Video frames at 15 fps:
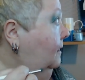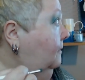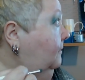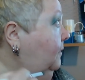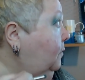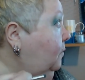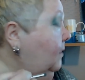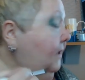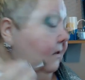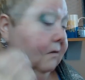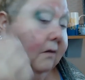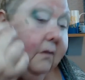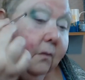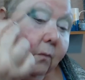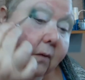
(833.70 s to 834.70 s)
for what's
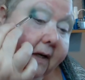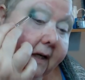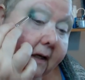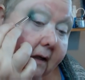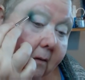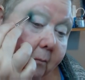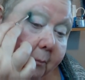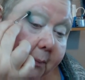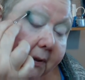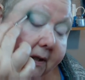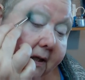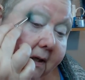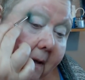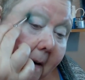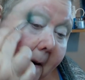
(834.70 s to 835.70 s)
on the wing but